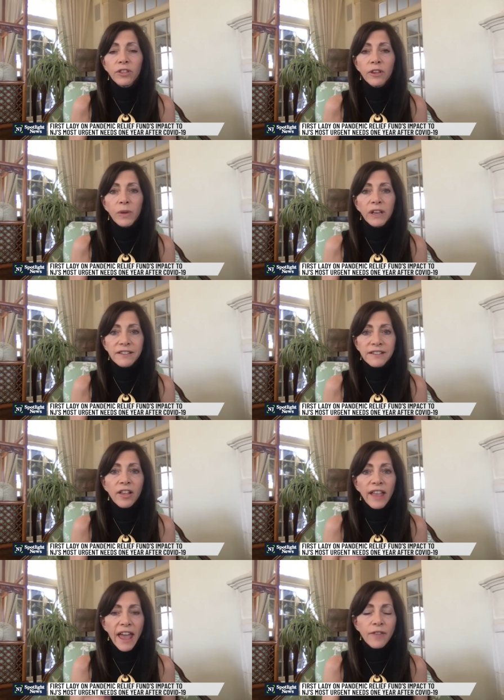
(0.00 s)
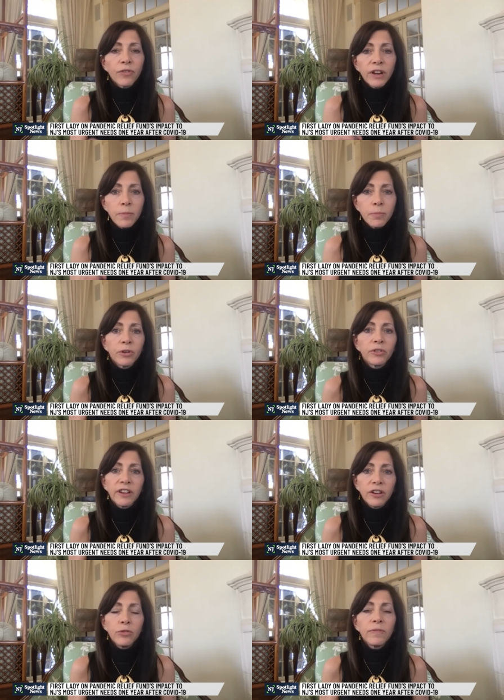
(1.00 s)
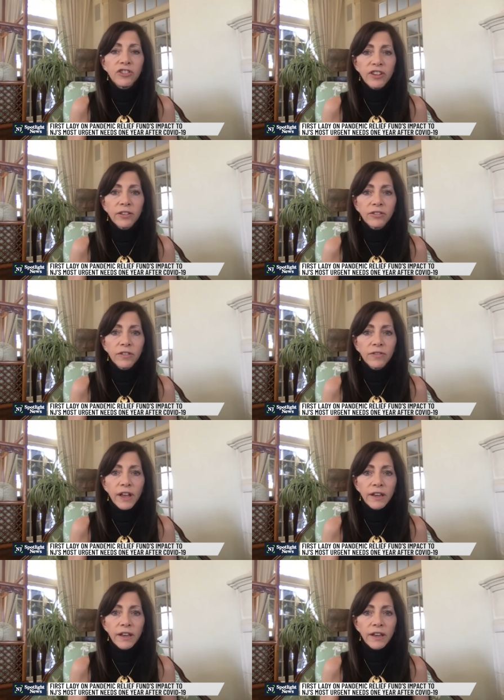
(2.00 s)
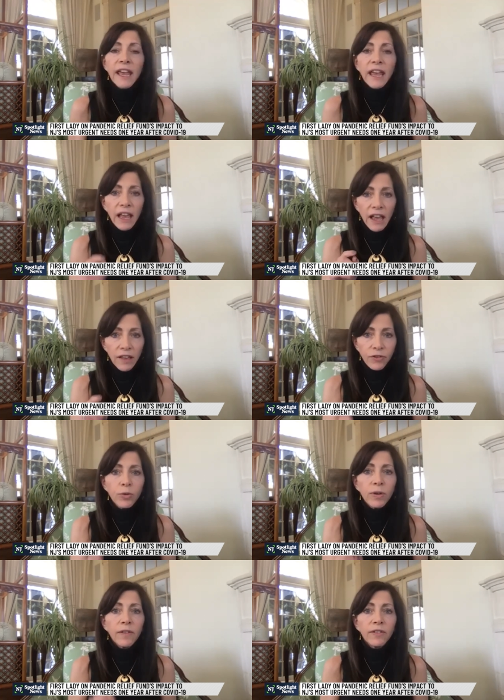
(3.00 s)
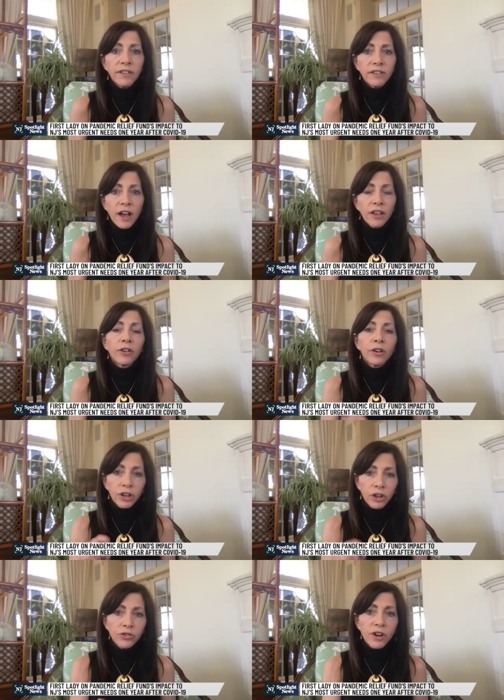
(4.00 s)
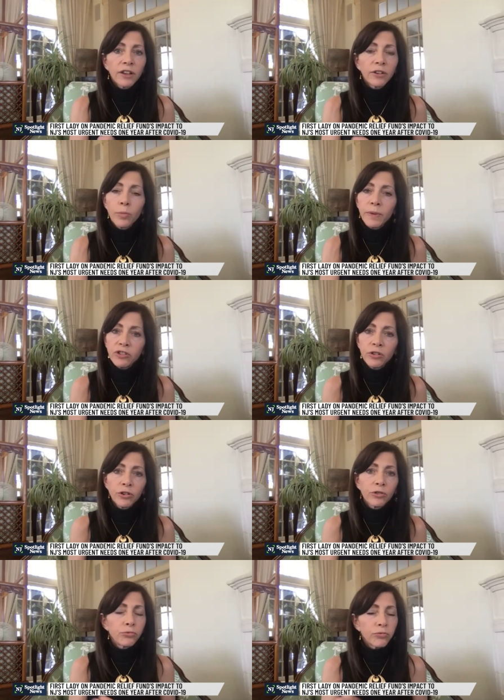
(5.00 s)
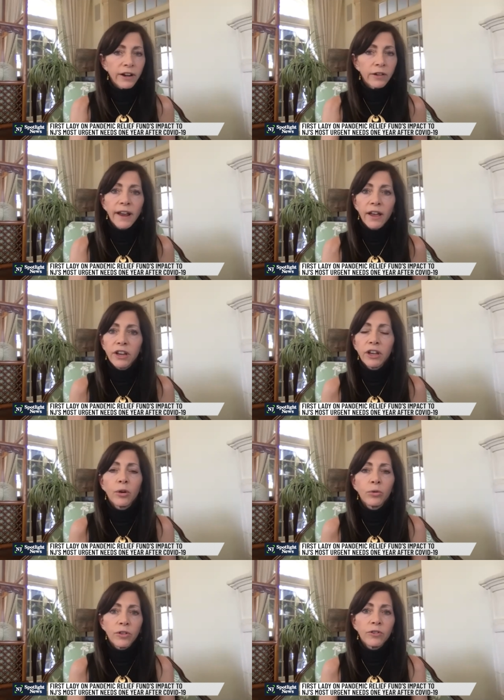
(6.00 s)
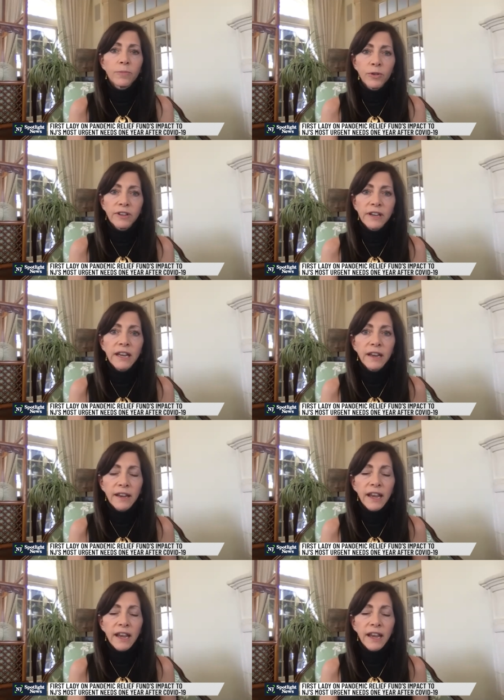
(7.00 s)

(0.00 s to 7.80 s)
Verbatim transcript: that we could tell every person who reached out to the fund, if you gave us a dollar, your dollar will be turned right around and go to those most in need.